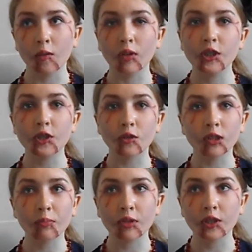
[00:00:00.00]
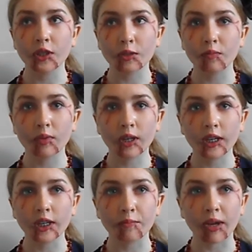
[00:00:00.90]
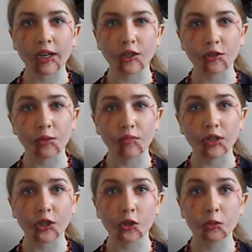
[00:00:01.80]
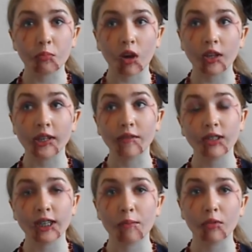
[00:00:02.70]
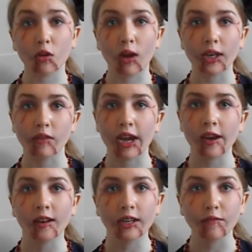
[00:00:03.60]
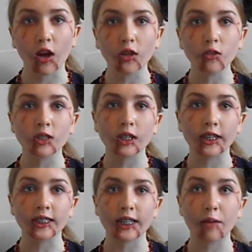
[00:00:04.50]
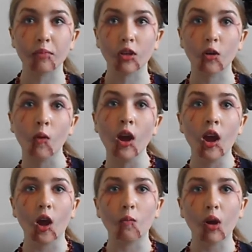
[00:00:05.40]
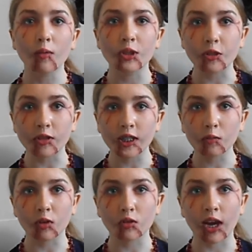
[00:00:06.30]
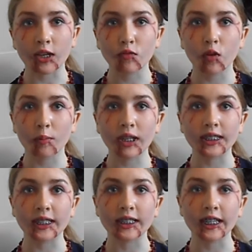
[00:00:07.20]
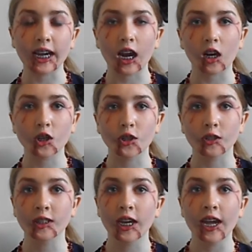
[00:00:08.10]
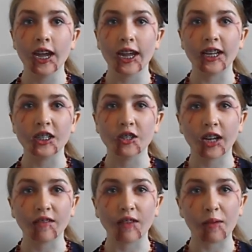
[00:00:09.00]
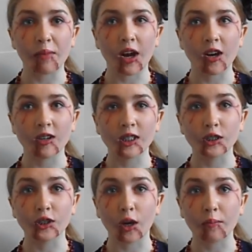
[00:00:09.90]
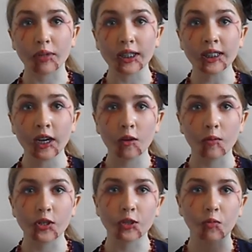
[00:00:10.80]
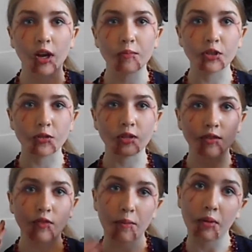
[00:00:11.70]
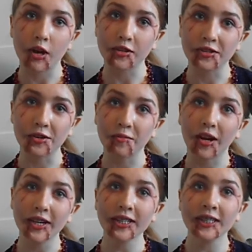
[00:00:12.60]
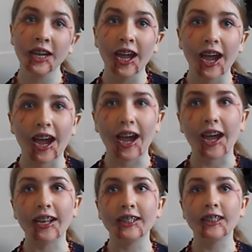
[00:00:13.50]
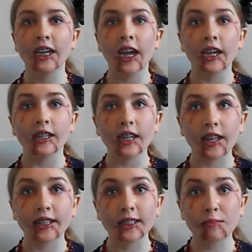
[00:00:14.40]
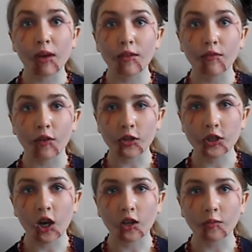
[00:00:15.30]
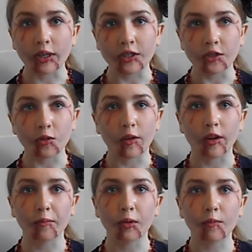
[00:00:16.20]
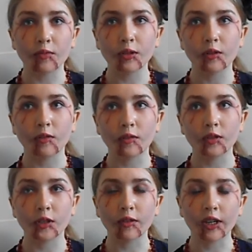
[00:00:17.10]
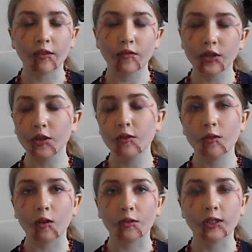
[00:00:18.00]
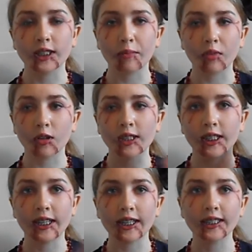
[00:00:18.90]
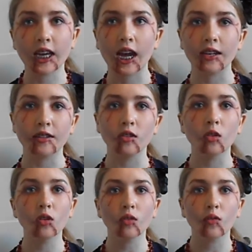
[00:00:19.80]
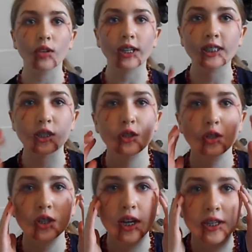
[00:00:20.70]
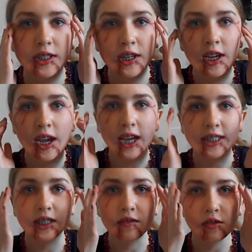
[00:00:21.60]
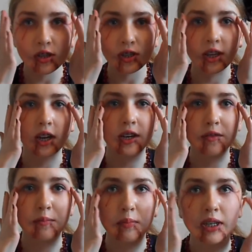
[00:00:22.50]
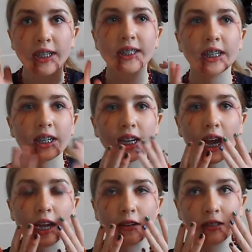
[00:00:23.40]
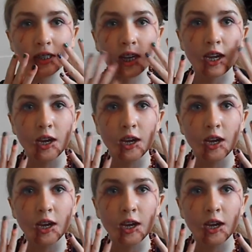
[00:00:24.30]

Well, she does, but she doesn't really make YouTube videos, but I'll leave it down below anyway, and I'll leave all those links down below. And what we're doing is we're transforming Disney characters into like vampires and zombies, which is why I'm doing a vampire Snow White. And yeah, this is my first Halloween tutorial. I'm going to doing a few others similar to this, and the look for this is just like as if she's like kind of bleeding out